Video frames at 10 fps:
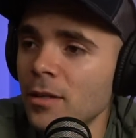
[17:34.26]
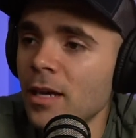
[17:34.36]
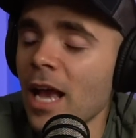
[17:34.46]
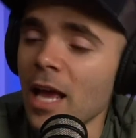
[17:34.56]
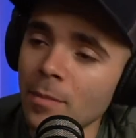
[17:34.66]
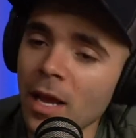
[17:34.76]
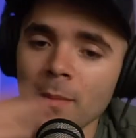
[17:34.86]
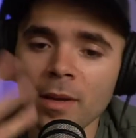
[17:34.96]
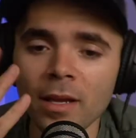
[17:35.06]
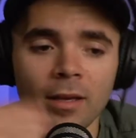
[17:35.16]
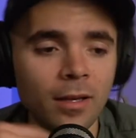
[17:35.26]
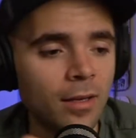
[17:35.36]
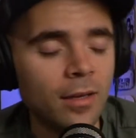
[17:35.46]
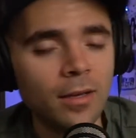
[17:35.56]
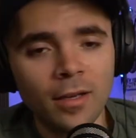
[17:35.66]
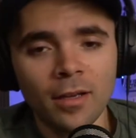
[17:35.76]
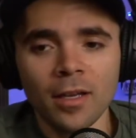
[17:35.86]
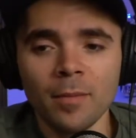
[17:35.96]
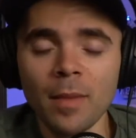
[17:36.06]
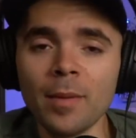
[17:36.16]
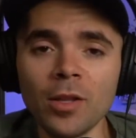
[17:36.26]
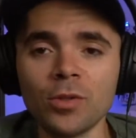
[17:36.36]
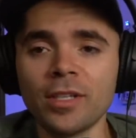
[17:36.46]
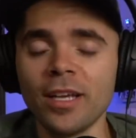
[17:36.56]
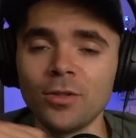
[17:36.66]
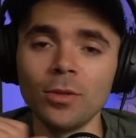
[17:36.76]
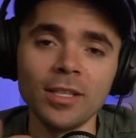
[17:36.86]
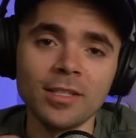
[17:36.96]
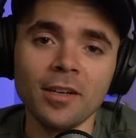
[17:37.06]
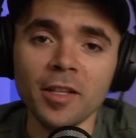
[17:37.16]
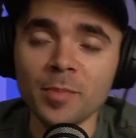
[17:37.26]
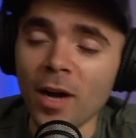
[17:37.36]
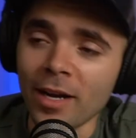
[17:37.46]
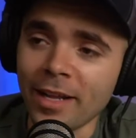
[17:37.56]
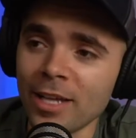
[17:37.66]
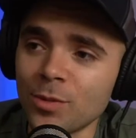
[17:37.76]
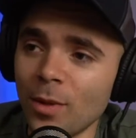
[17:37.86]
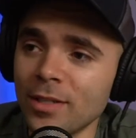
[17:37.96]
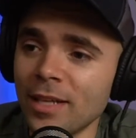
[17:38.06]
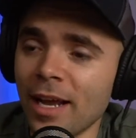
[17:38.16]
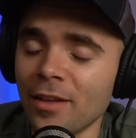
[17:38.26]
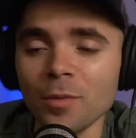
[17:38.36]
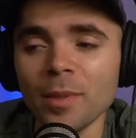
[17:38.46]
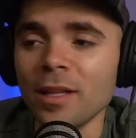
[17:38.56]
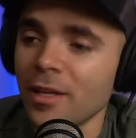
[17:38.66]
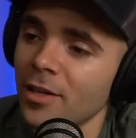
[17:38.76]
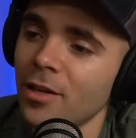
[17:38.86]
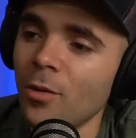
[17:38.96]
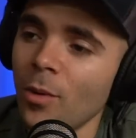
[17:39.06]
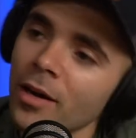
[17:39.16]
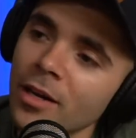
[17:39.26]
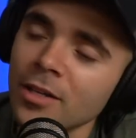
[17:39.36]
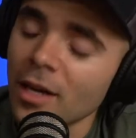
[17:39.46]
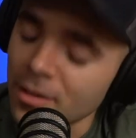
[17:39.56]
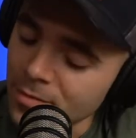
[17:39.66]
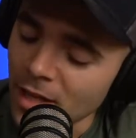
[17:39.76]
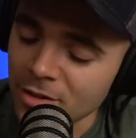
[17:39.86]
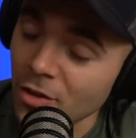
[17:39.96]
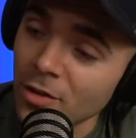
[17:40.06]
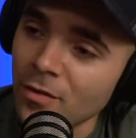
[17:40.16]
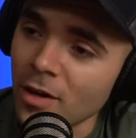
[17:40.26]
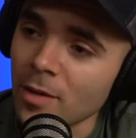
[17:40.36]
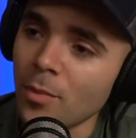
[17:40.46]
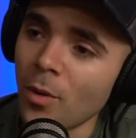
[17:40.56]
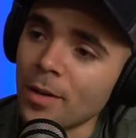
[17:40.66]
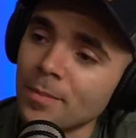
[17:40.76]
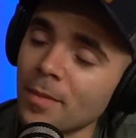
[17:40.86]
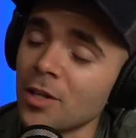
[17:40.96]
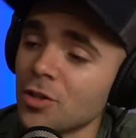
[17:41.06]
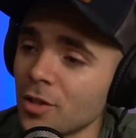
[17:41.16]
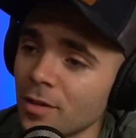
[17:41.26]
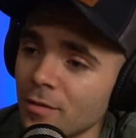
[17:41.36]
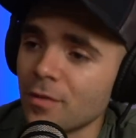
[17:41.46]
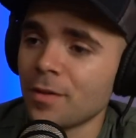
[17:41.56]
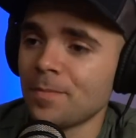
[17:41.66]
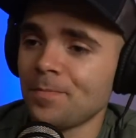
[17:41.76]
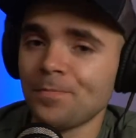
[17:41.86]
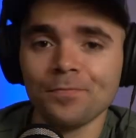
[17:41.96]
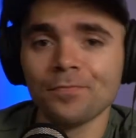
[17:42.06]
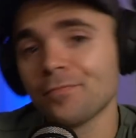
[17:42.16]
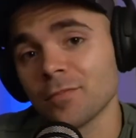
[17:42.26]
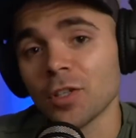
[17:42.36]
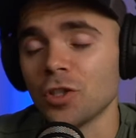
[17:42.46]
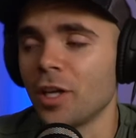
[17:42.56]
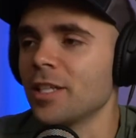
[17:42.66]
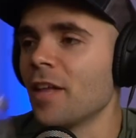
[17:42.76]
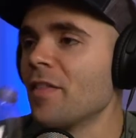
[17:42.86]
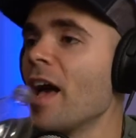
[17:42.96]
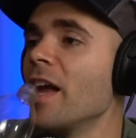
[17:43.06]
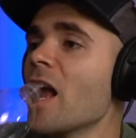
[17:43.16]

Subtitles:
And maybe those kids will listen to this podcast one day and they'll be like, you know what? I that's a good fucking point. I should have done that.